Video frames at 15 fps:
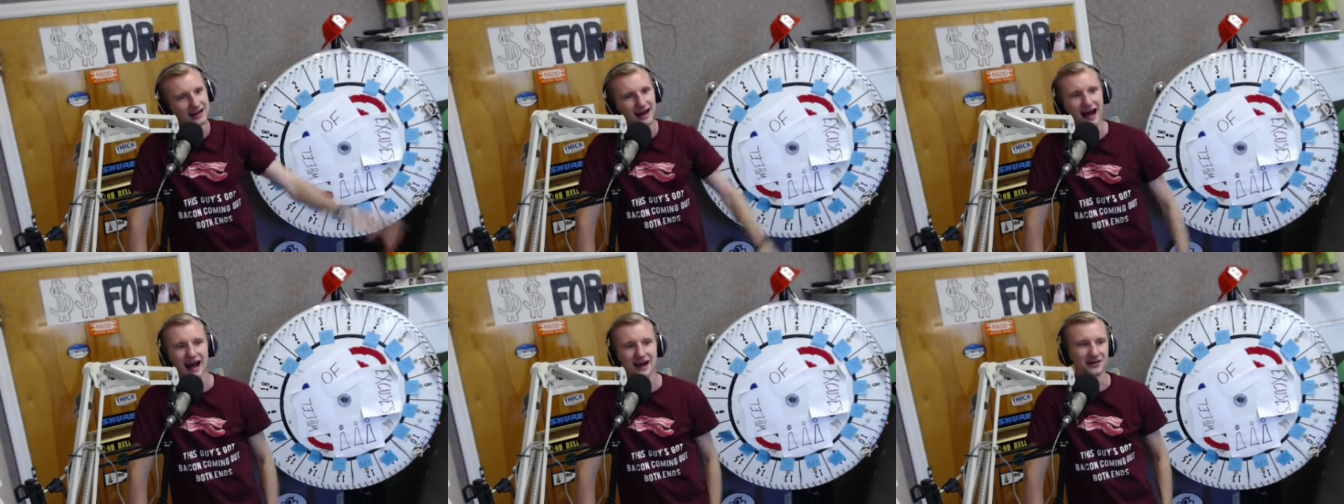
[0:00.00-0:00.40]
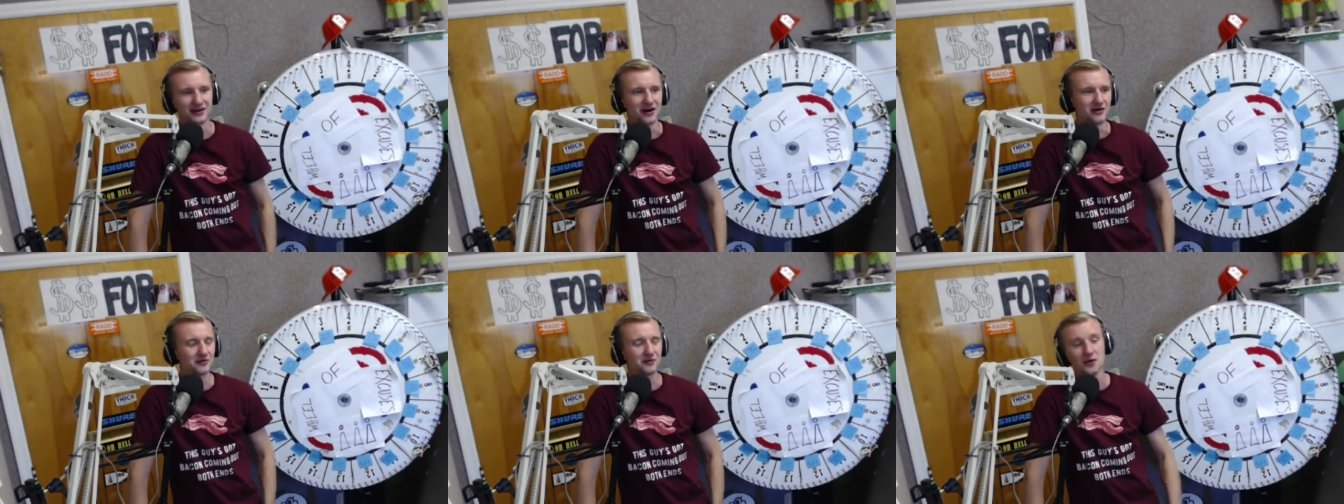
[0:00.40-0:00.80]
I don't
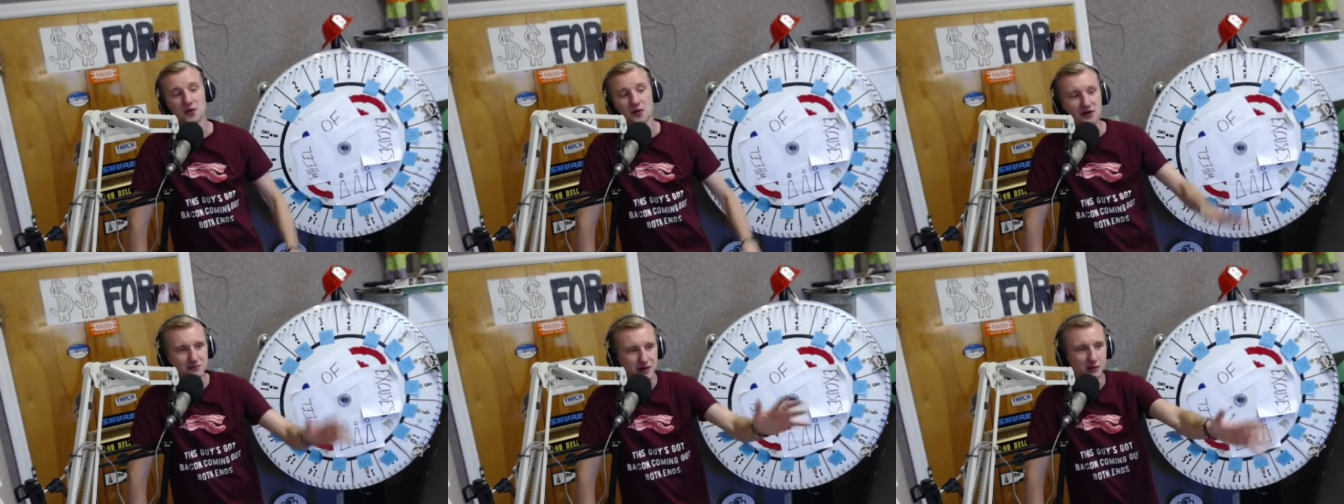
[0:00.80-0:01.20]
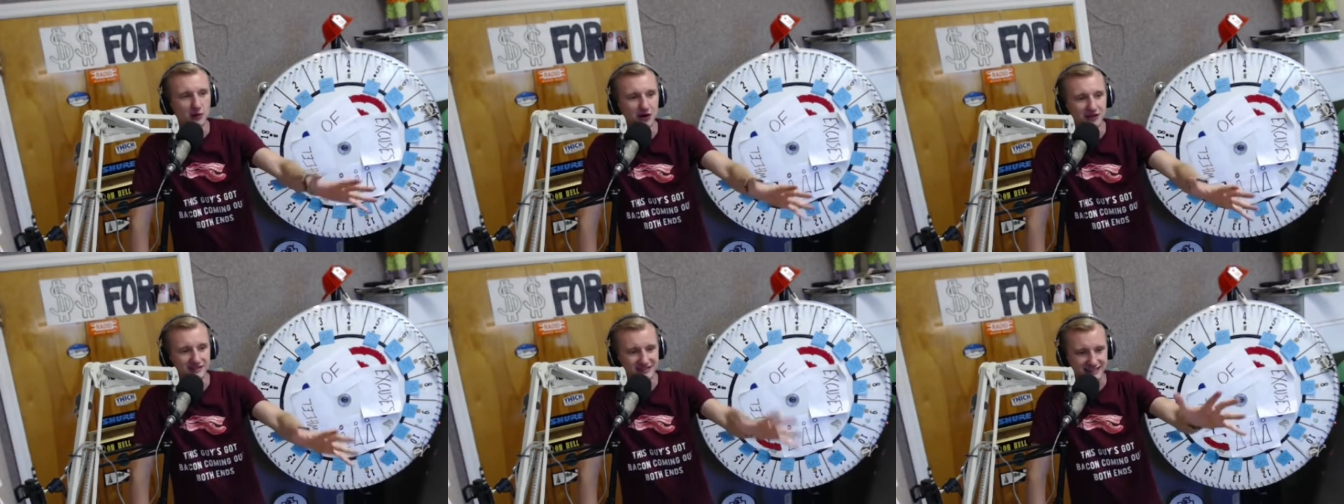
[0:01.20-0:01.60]
know. What would have been
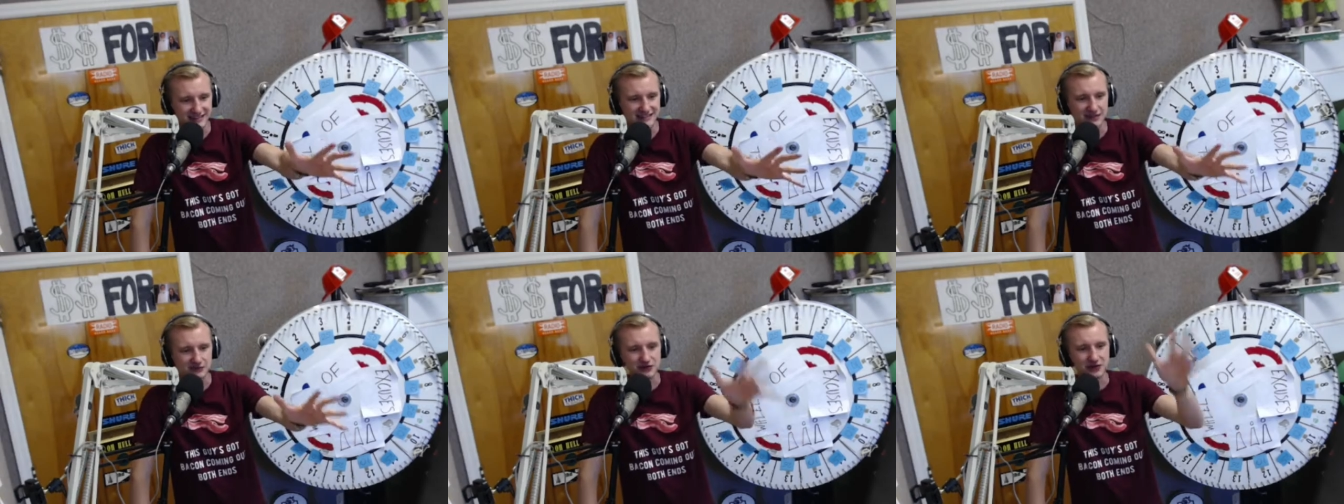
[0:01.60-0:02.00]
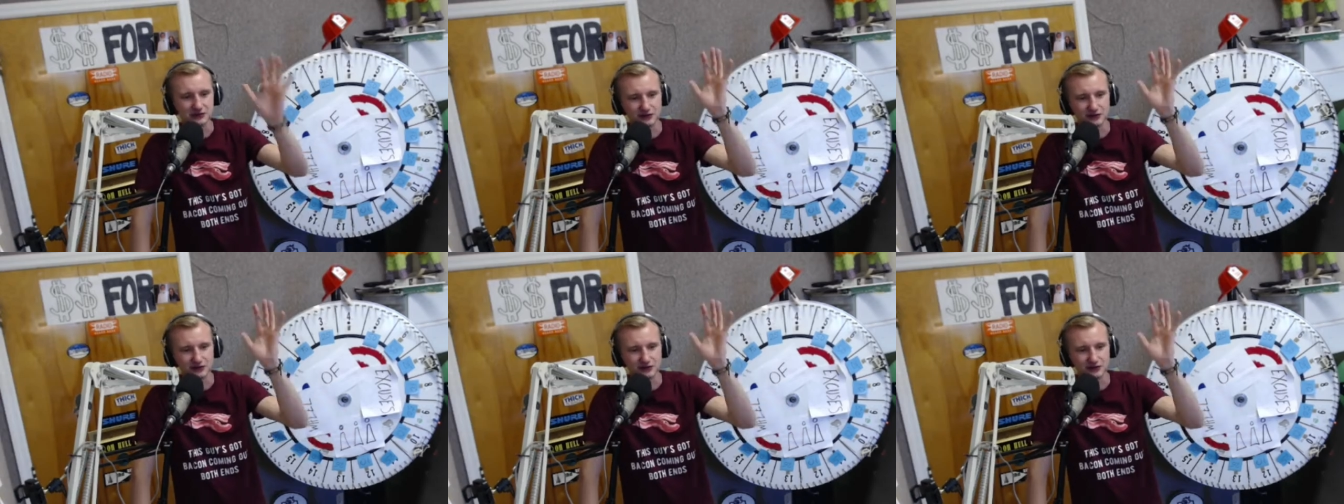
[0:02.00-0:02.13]
worse is if he